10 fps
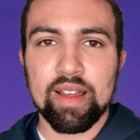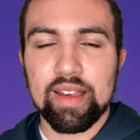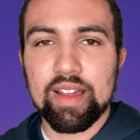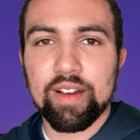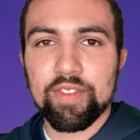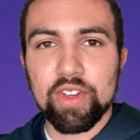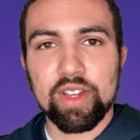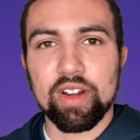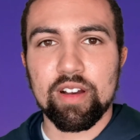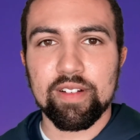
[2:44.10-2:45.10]
Now, if you
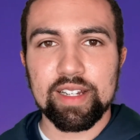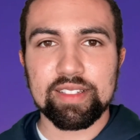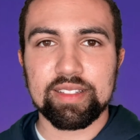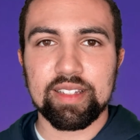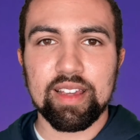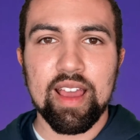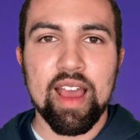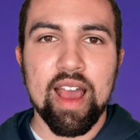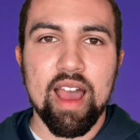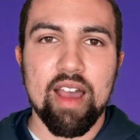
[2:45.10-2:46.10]
can already see,
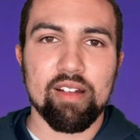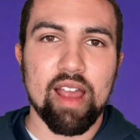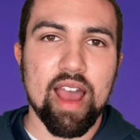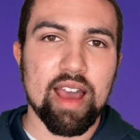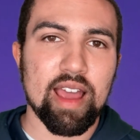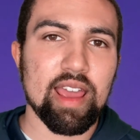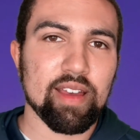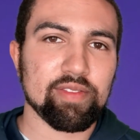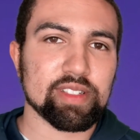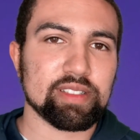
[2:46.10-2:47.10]
I
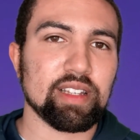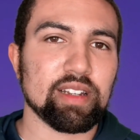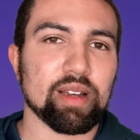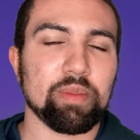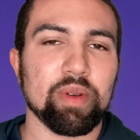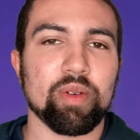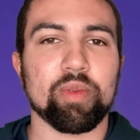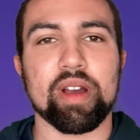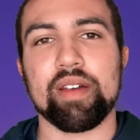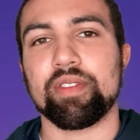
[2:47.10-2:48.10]
have a setup
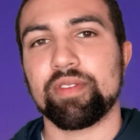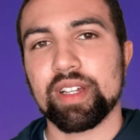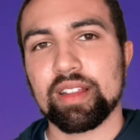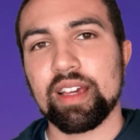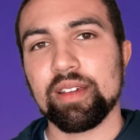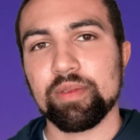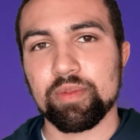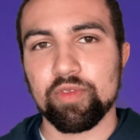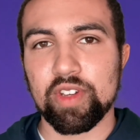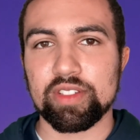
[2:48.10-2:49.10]
where I have a ring light
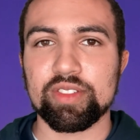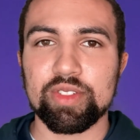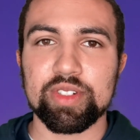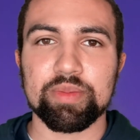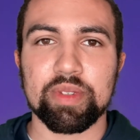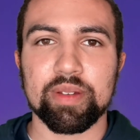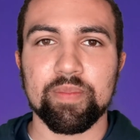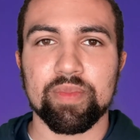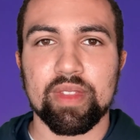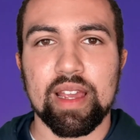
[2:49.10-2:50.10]
facing towards me,
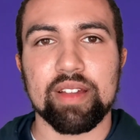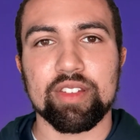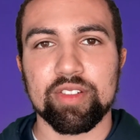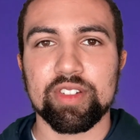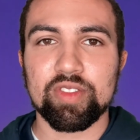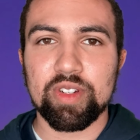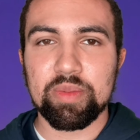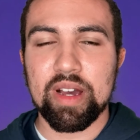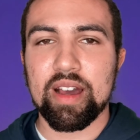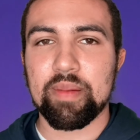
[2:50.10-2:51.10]
I have the green screen
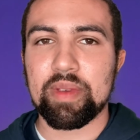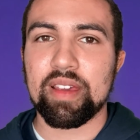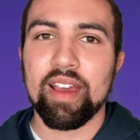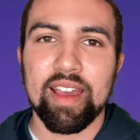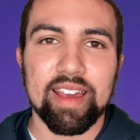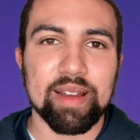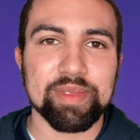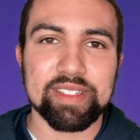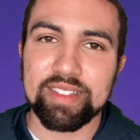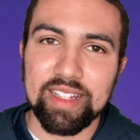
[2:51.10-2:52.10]
behind me, and I'm
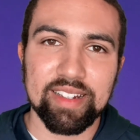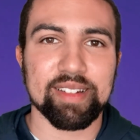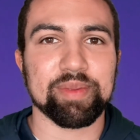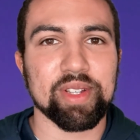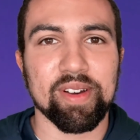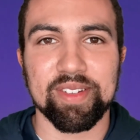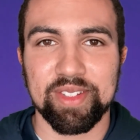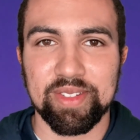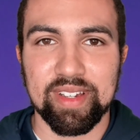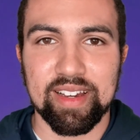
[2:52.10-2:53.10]
just standing up talking
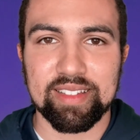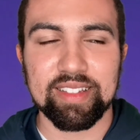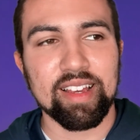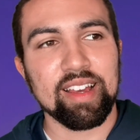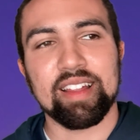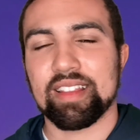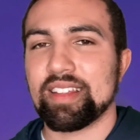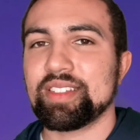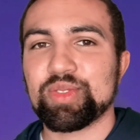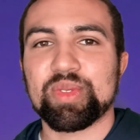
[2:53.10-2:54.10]
to you guys.
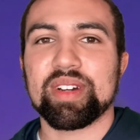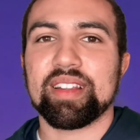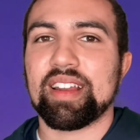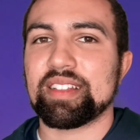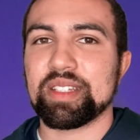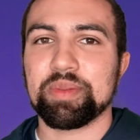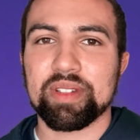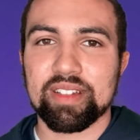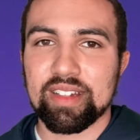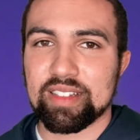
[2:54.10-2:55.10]
This is one that I
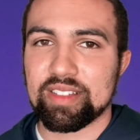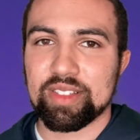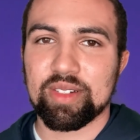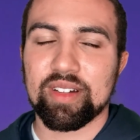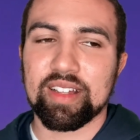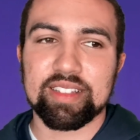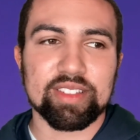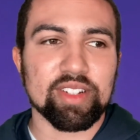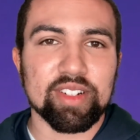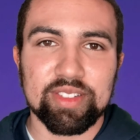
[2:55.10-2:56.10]
typically like to do. I like to
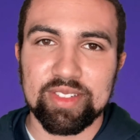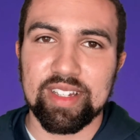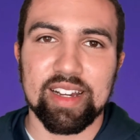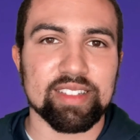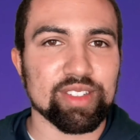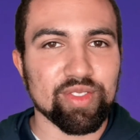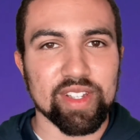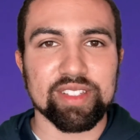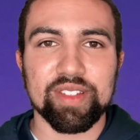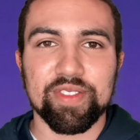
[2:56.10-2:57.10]
talk to you guys just
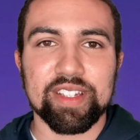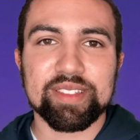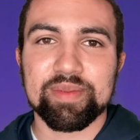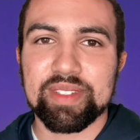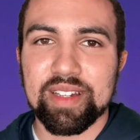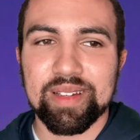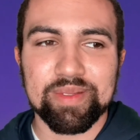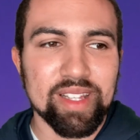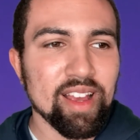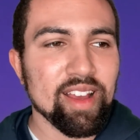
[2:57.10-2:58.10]
face to face sometimes.
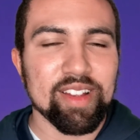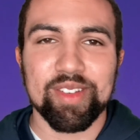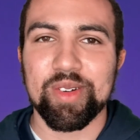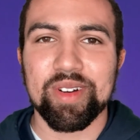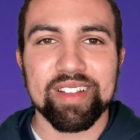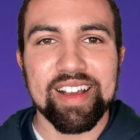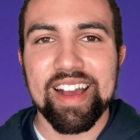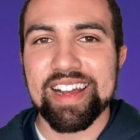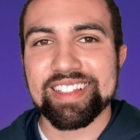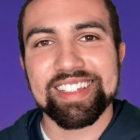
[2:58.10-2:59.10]
No other
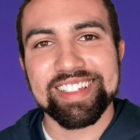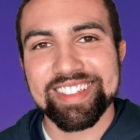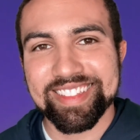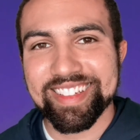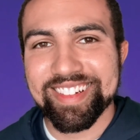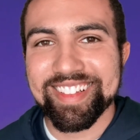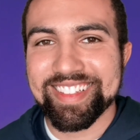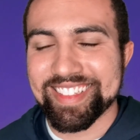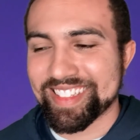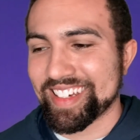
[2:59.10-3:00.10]
content, just literally
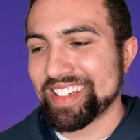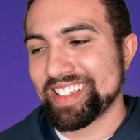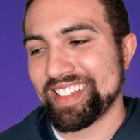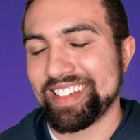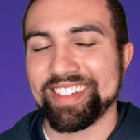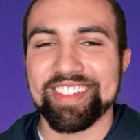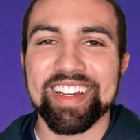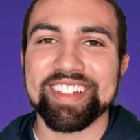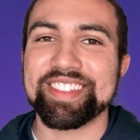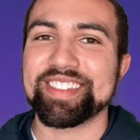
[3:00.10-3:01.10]
discussion. You guys